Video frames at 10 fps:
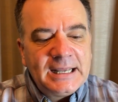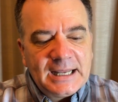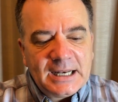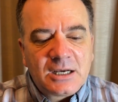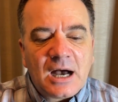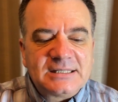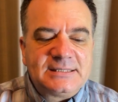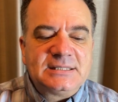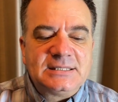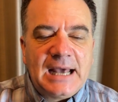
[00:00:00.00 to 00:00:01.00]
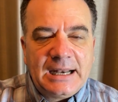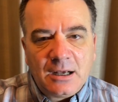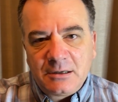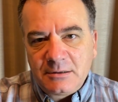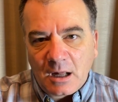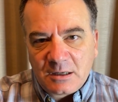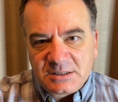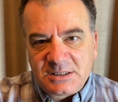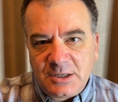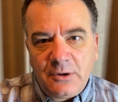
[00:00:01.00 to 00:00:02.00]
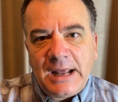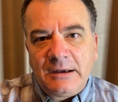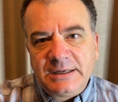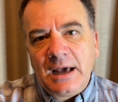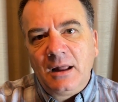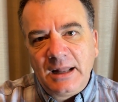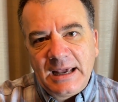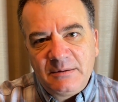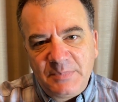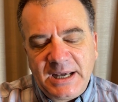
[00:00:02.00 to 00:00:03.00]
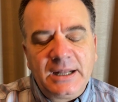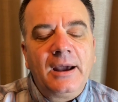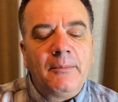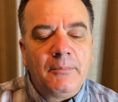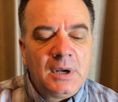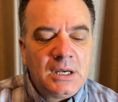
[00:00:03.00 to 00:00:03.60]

And it cost us $900 to go down to LA and pick it up.